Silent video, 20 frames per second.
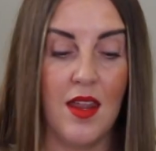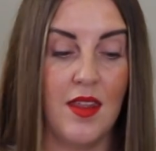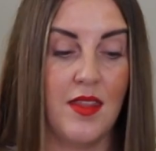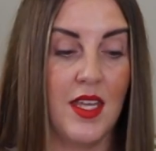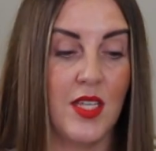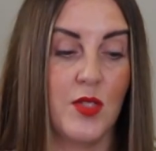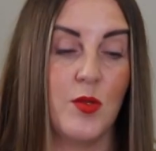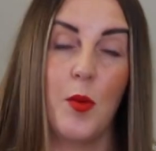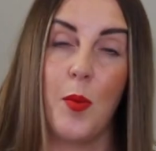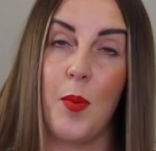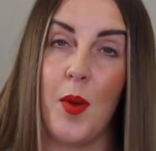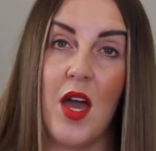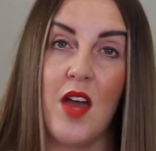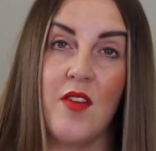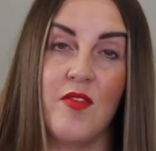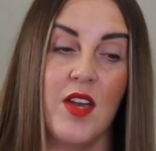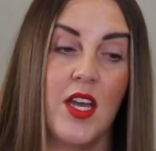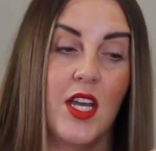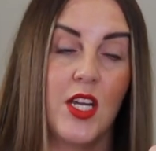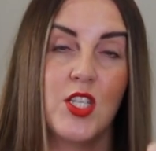This would be
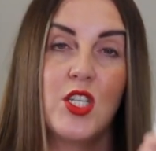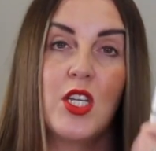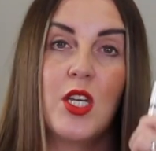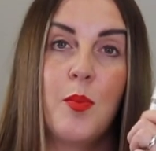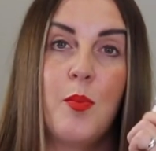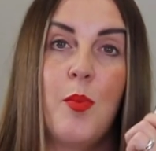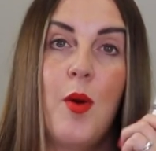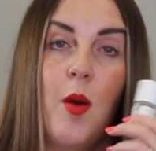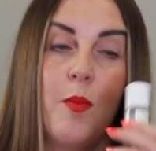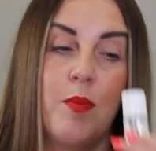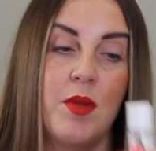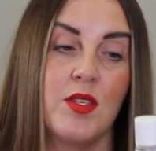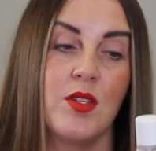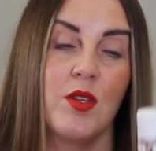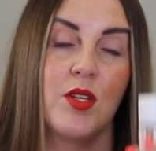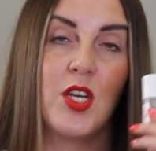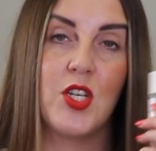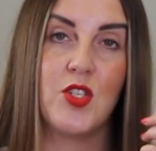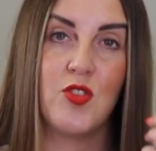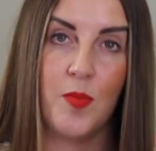perfect. She could pop this
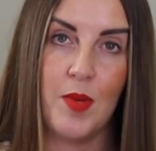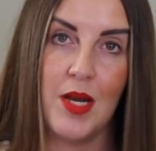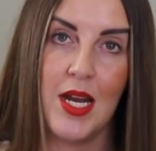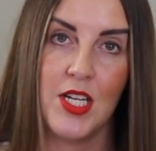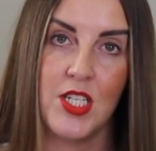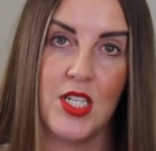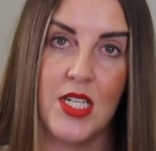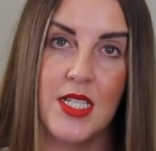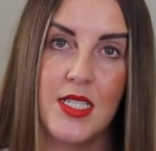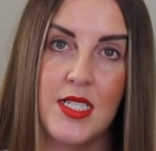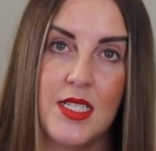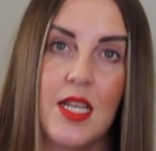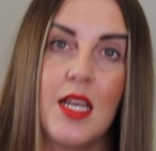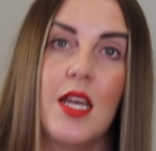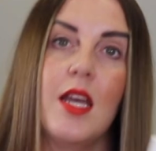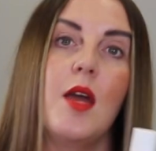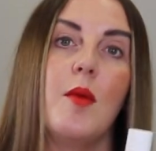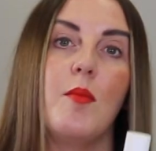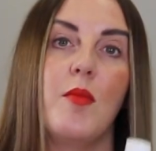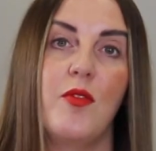on her strip of lashes
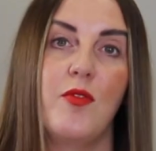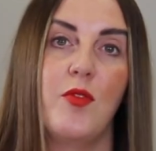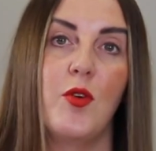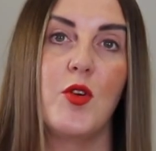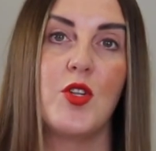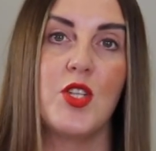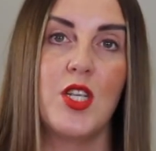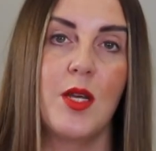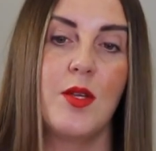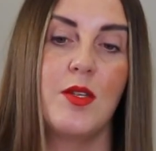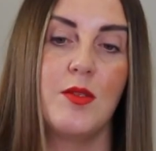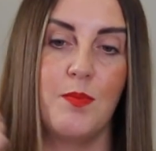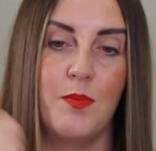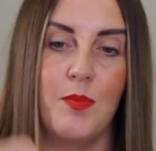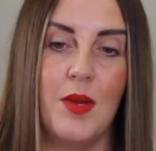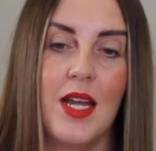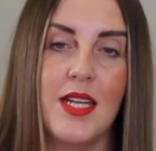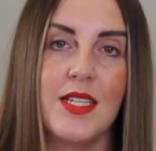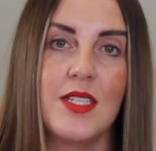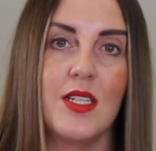before she
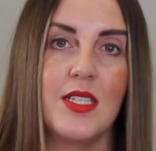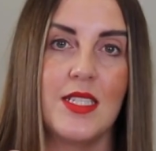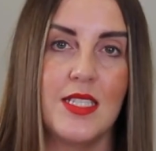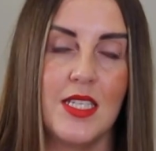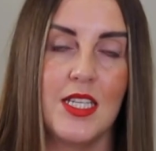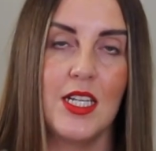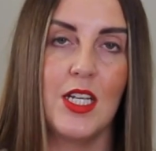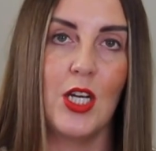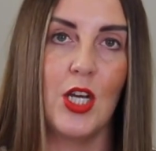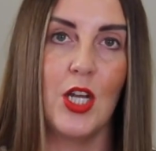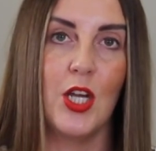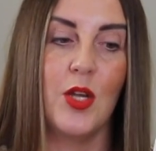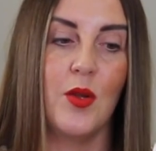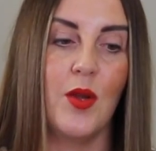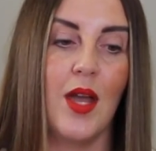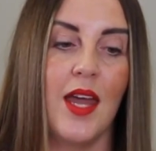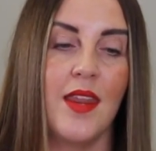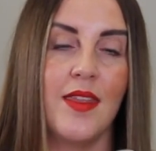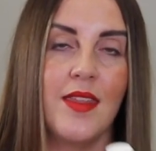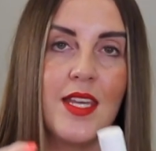applies it into the
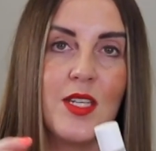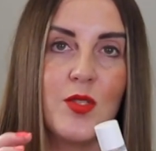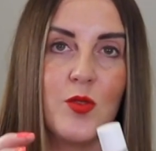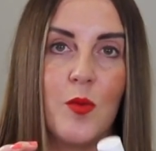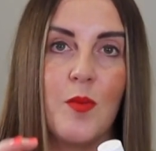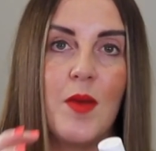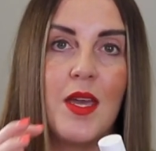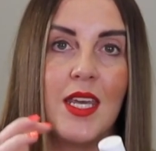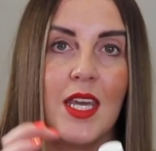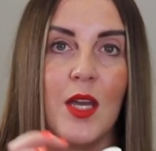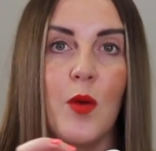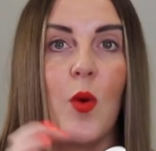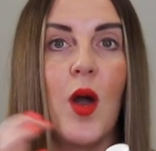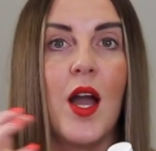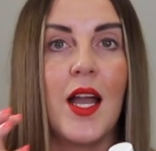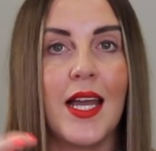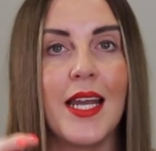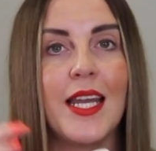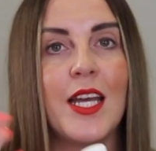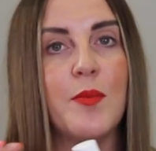glue, and this will make it
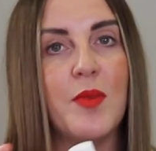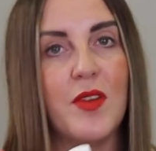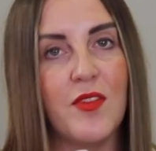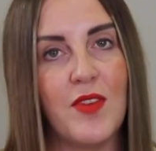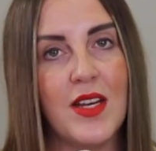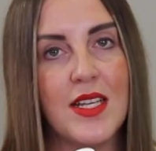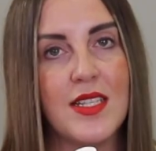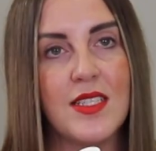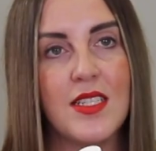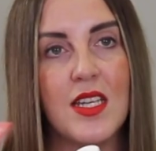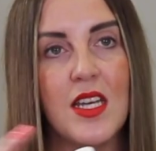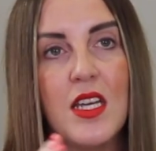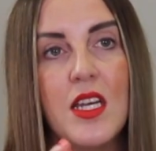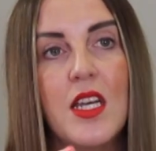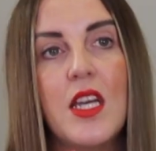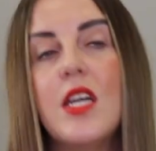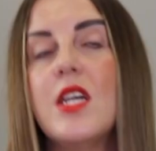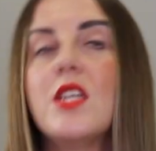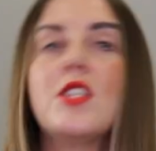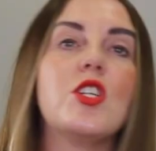work a little bit faster.
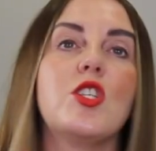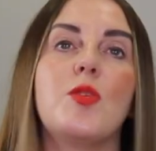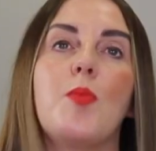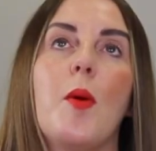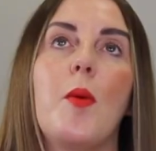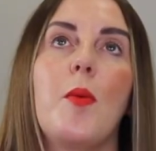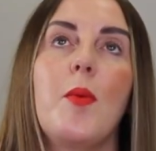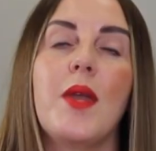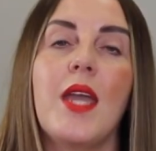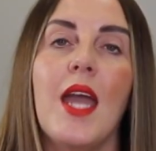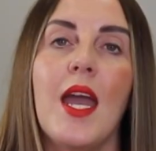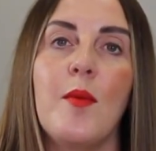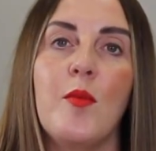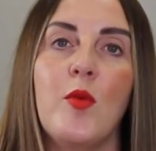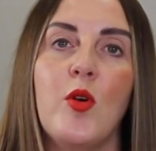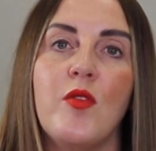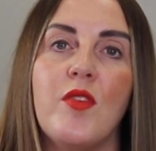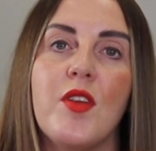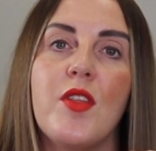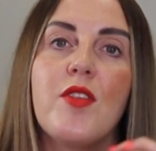So she'll probably be getting
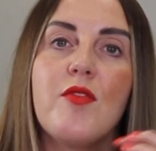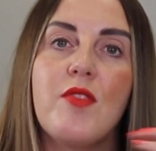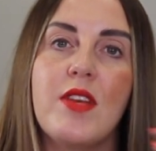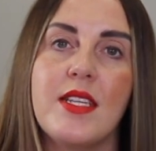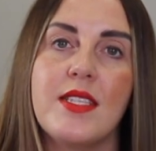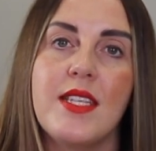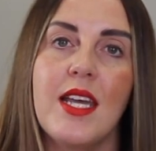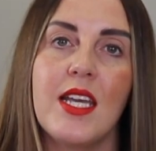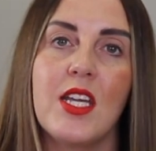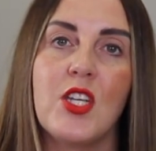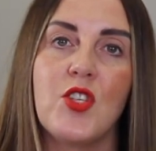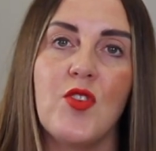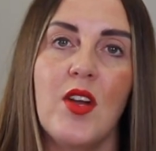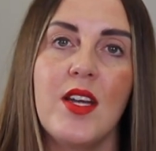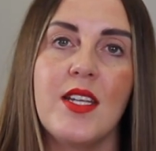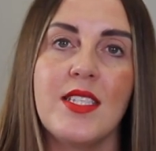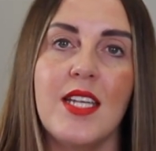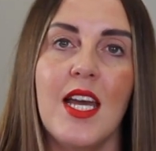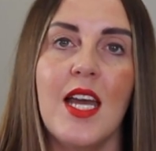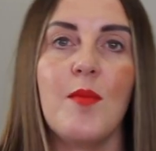more of a 3-second
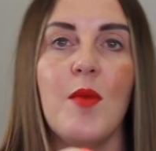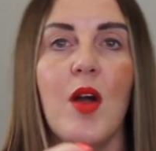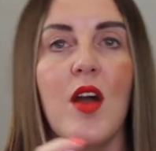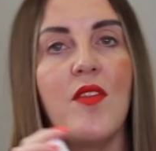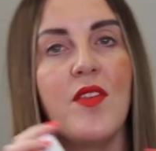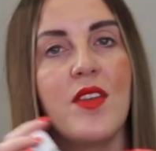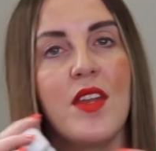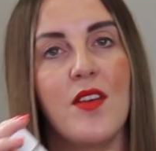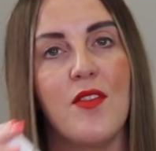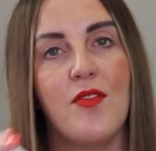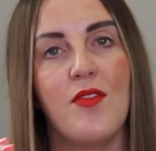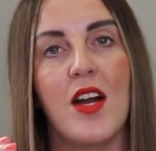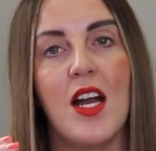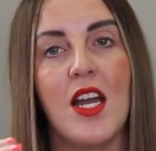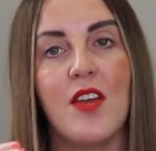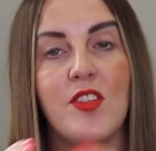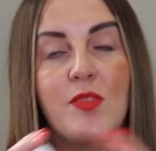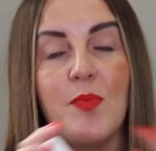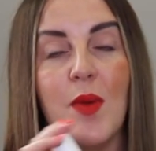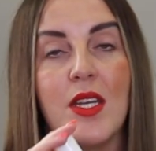drying time other than a
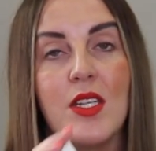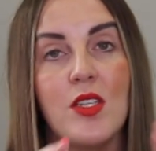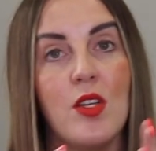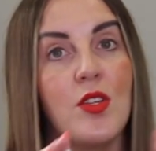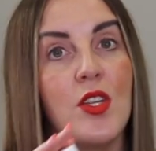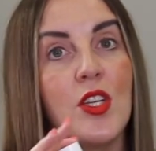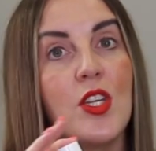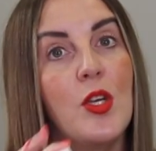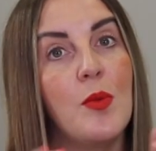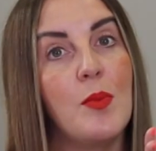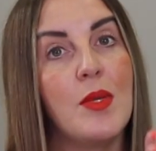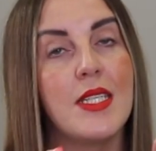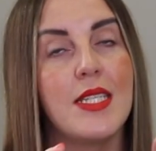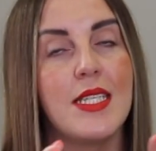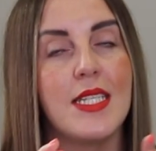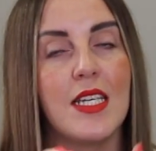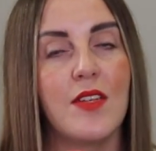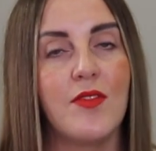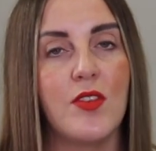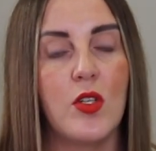5, depending on the
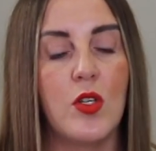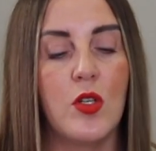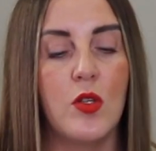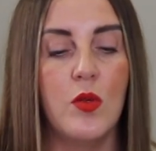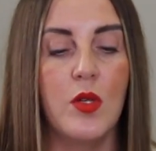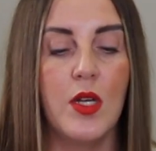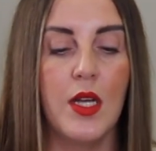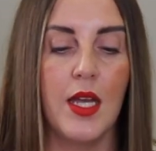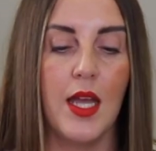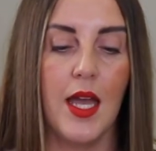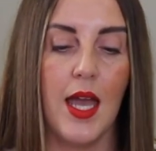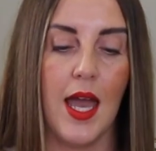humidity of it all.